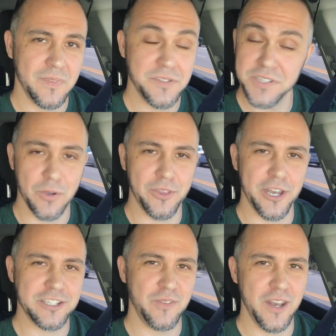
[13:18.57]
see you on the
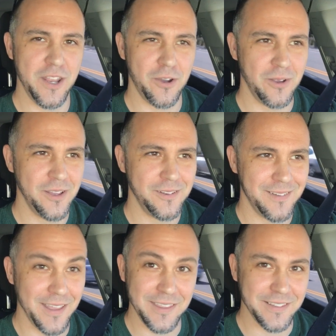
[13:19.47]
next video.
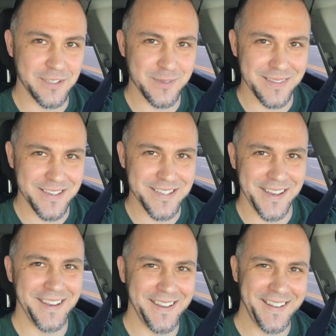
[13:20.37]
I think that's what they say.